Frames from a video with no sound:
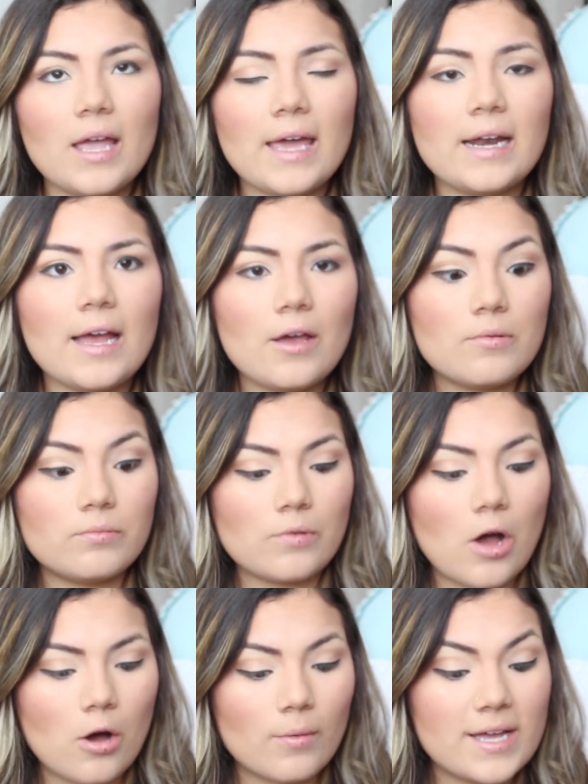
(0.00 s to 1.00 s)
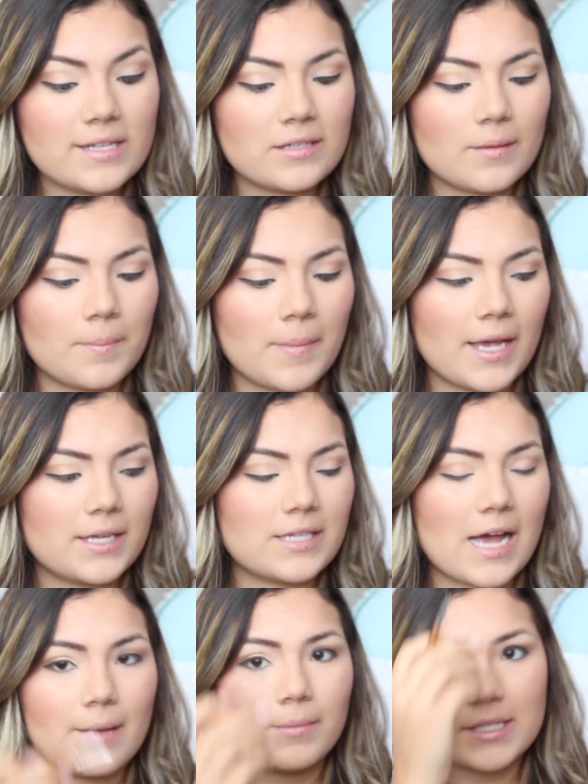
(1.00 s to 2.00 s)
And I always make
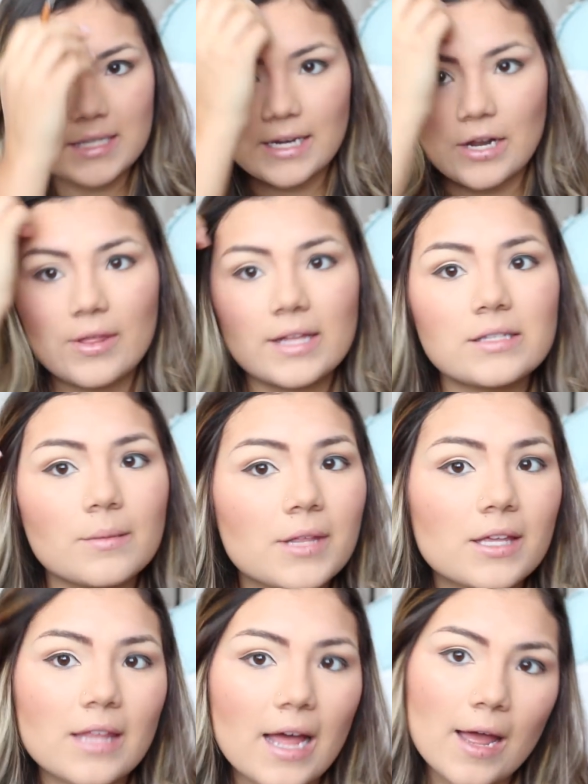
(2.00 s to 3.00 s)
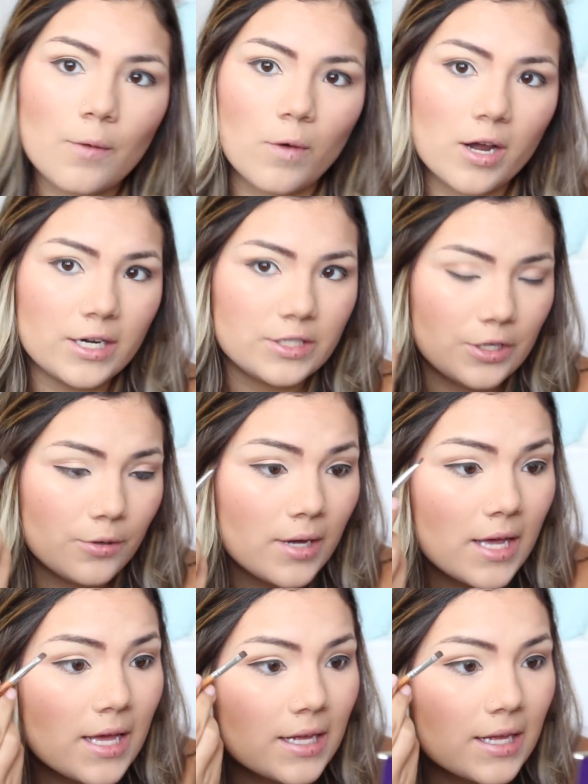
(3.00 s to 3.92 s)
time because I know that's something that I want to do.